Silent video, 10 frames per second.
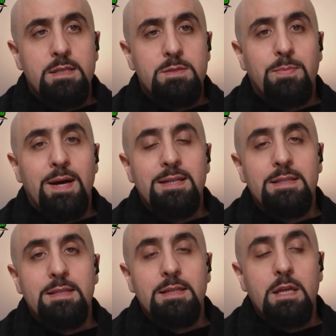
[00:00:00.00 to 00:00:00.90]

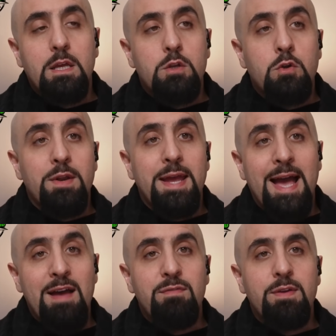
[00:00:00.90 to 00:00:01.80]
despite not
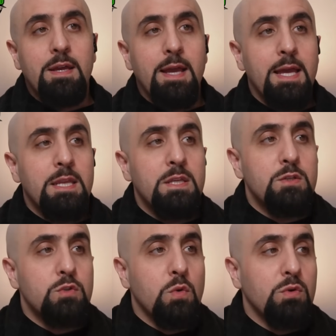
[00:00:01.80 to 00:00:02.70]
having any
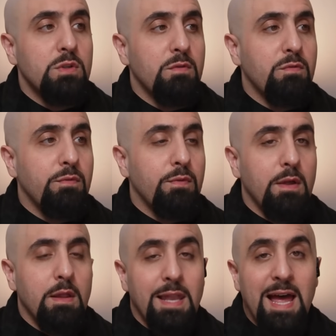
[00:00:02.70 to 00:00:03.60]
sort of
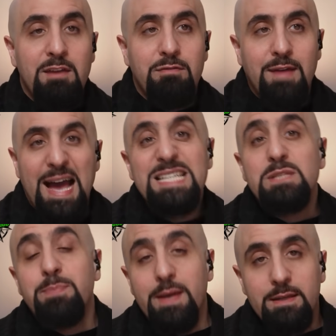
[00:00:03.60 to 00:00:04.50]
life
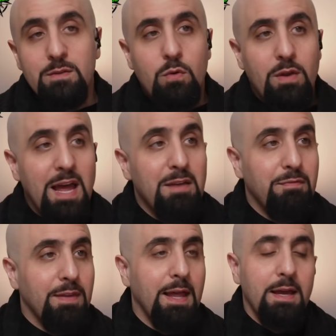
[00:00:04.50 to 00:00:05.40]
aspect or
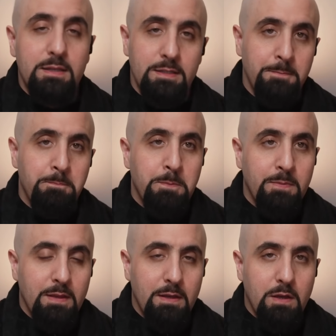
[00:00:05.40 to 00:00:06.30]
lifeline
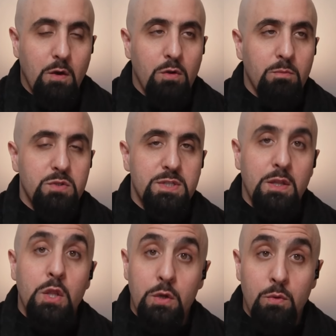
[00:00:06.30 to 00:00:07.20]
almost
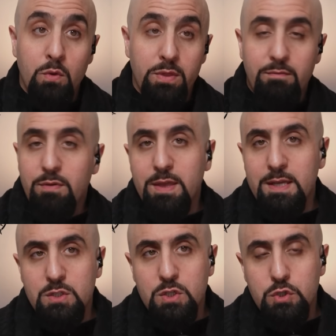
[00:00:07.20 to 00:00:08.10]
in the north.
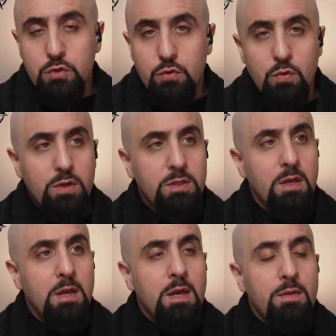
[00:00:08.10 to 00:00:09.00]
Everything is destroyed.
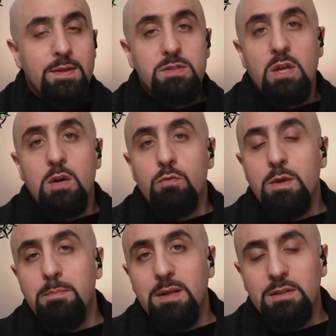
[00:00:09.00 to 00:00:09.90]
They started
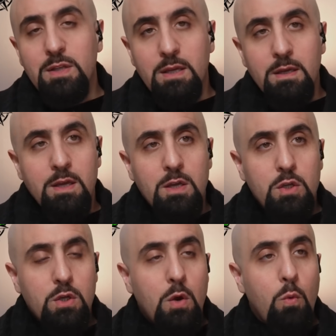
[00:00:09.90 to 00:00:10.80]
rebuilding,
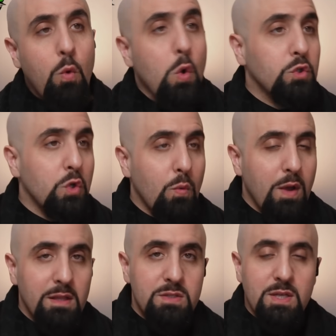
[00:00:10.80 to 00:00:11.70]
water
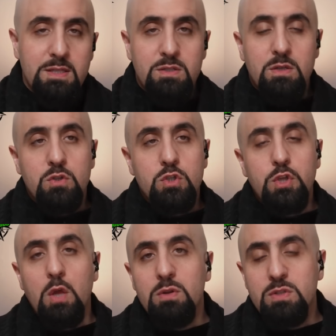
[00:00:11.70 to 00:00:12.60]
wells and
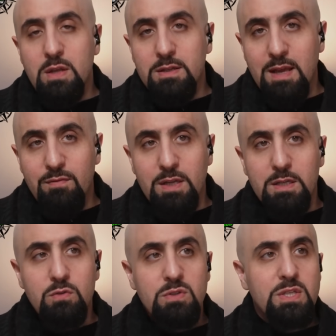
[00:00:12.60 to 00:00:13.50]
slowly started to have
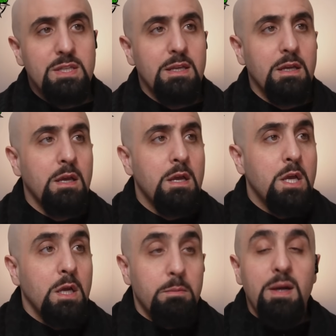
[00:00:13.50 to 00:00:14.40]
electricity.
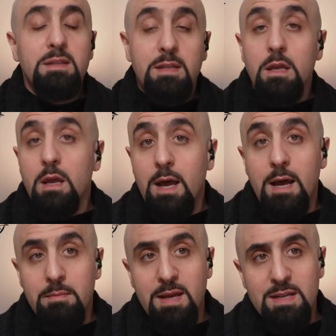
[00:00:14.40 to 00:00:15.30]
But
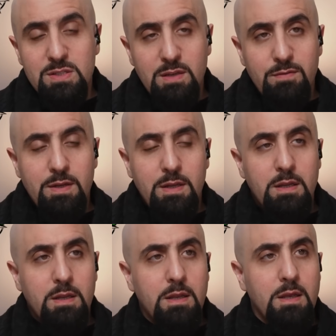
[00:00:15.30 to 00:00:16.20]
Hamas, even
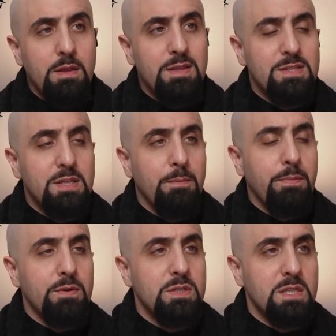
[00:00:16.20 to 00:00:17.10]
in this
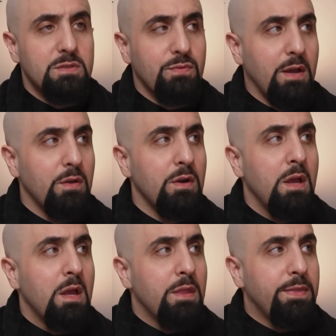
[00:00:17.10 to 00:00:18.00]
temporary ceasefire,
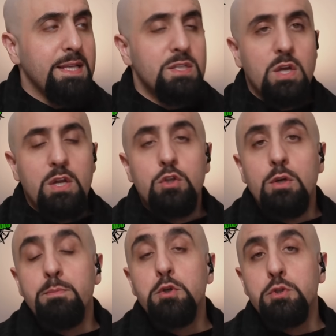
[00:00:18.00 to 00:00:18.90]
they started
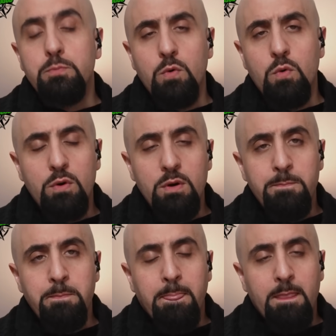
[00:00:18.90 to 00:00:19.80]
to push more
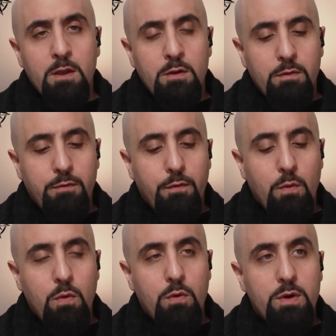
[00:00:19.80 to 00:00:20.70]

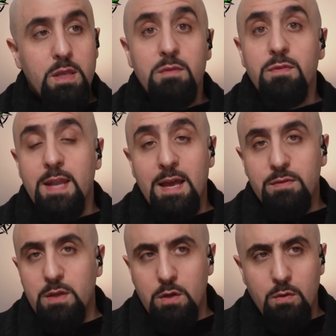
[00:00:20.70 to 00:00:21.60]
for even
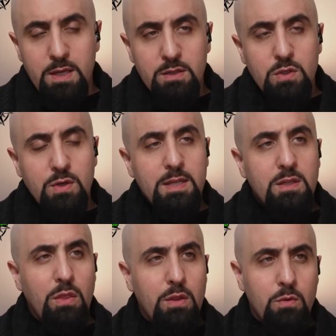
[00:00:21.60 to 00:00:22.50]
having,
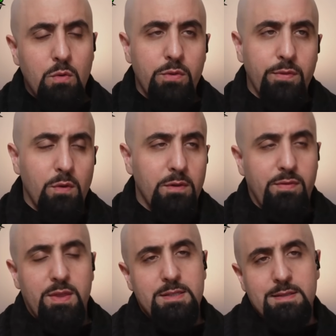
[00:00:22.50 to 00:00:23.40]
internet in the north, all
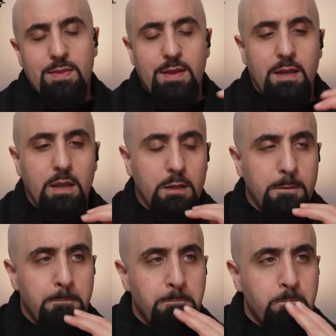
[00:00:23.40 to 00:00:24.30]
of the things that they need.